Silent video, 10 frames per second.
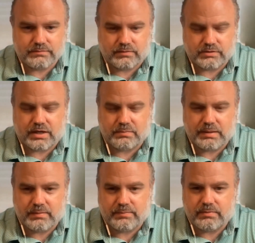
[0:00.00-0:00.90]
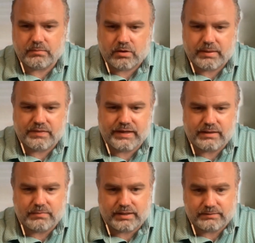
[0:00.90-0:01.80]
We'll talk maybe more about that
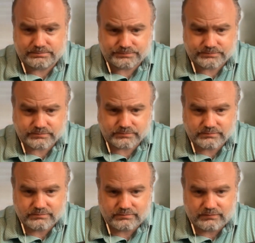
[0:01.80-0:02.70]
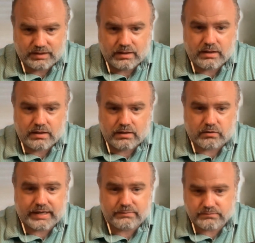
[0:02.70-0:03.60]
in a minute.
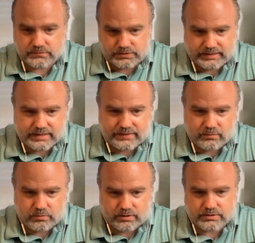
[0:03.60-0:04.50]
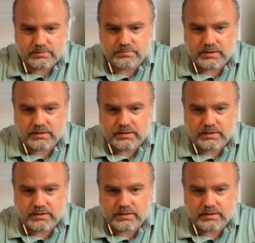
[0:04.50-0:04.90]
Okay, so that's how that works.